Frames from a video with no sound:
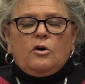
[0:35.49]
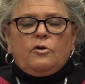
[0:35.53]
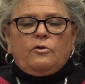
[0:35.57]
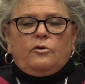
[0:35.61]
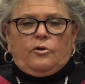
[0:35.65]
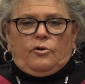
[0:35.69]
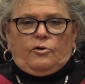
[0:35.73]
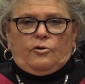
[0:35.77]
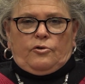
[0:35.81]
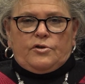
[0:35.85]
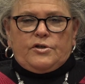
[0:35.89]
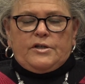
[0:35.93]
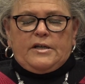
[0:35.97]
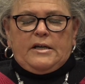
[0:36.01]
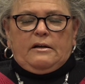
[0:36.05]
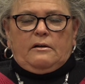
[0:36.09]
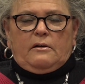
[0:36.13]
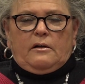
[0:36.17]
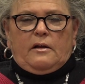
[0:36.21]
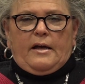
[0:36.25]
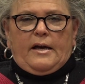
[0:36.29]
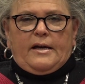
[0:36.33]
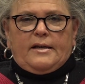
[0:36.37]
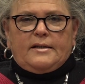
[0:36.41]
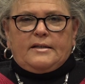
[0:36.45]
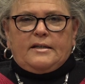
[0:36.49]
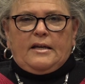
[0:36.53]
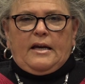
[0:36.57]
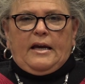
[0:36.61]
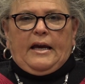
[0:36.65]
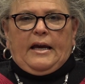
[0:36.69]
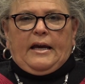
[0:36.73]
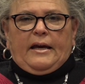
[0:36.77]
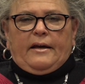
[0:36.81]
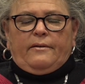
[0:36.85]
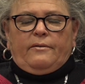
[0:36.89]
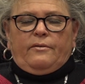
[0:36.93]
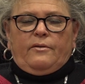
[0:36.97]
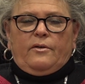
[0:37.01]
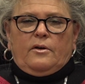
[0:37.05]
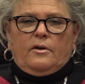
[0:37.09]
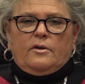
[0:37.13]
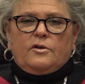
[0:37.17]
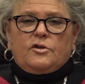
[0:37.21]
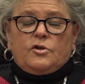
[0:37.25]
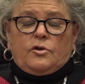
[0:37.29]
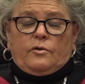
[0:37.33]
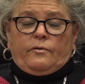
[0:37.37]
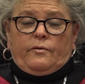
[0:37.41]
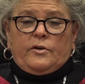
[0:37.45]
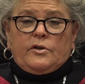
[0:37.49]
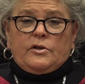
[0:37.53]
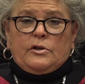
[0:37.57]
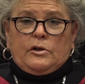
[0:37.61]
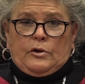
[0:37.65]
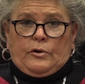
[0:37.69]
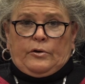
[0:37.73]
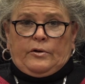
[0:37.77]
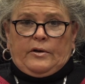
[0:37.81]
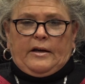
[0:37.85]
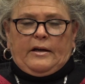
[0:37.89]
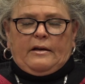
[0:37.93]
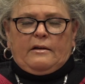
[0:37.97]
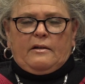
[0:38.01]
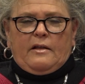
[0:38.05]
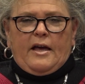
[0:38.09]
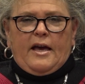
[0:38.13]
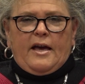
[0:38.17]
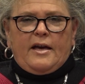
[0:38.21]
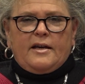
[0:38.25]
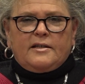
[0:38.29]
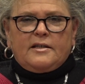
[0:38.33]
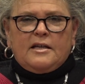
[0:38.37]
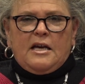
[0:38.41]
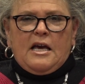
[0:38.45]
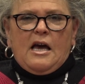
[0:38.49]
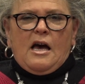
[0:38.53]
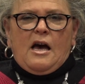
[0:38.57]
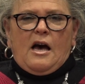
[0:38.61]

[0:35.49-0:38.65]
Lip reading: nursing class and the service learning class.